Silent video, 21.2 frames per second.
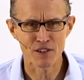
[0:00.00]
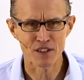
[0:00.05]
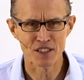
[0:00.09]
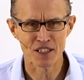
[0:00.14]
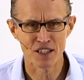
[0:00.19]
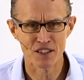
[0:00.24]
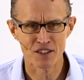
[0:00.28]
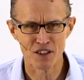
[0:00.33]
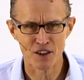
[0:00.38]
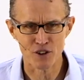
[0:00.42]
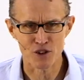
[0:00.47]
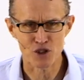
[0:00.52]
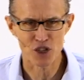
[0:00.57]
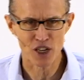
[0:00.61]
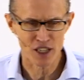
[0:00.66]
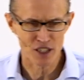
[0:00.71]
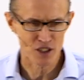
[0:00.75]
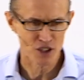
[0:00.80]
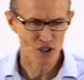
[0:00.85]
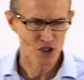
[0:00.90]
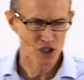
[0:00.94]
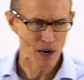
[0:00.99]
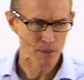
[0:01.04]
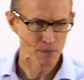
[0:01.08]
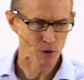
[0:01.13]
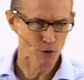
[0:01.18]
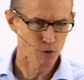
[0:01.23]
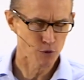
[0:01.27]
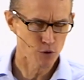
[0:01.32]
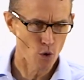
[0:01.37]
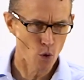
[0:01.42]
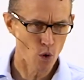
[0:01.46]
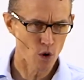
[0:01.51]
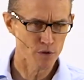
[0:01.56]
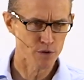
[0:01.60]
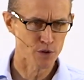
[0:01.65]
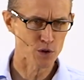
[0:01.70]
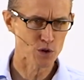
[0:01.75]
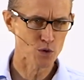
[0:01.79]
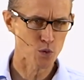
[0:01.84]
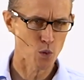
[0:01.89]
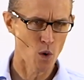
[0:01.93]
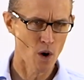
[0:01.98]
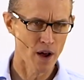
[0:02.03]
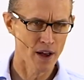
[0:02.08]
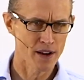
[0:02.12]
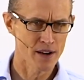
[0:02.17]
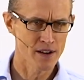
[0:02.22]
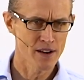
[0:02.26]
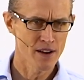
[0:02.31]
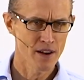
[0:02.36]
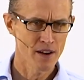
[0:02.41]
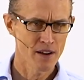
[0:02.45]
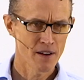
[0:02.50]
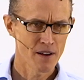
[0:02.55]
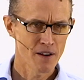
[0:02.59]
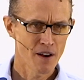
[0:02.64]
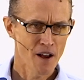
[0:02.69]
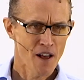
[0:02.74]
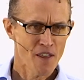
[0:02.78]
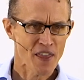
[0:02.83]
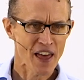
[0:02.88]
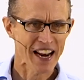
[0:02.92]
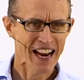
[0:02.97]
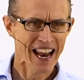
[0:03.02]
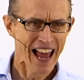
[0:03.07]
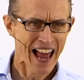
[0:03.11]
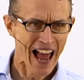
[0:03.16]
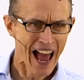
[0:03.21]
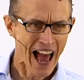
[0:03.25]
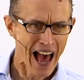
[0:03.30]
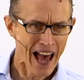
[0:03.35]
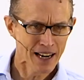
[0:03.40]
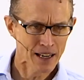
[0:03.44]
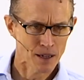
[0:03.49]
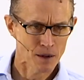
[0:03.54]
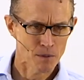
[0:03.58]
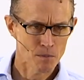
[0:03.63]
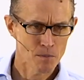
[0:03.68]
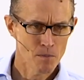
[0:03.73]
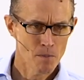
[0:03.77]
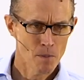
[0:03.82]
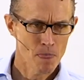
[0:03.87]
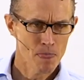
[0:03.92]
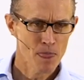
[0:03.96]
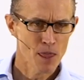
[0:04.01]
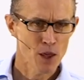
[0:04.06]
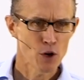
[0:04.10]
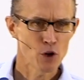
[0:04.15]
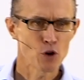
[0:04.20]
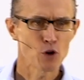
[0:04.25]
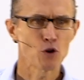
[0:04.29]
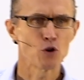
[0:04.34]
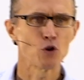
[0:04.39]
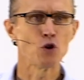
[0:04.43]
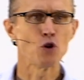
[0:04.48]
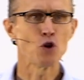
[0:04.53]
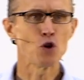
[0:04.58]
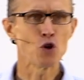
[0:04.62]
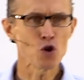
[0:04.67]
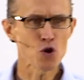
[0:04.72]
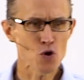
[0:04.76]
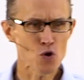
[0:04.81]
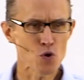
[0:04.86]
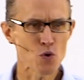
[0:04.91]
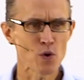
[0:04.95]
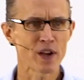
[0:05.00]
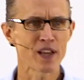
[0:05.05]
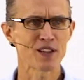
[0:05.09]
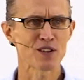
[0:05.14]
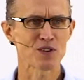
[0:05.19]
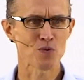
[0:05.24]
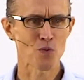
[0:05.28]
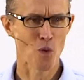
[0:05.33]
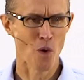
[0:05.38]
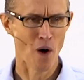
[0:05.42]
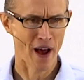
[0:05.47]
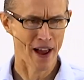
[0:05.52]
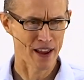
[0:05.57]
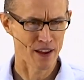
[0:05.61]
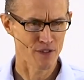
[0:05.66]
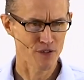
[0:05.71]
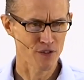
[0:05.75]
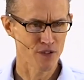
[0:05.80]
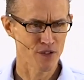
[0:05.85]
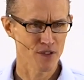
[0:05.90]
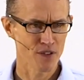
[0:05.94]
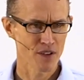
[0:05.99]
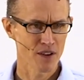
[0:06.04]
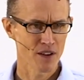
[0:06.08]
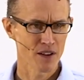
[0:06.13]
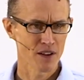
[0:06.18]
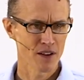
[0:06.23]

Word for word: It says there in Genesis chapter 4, verse 1, that Adam knew his wife,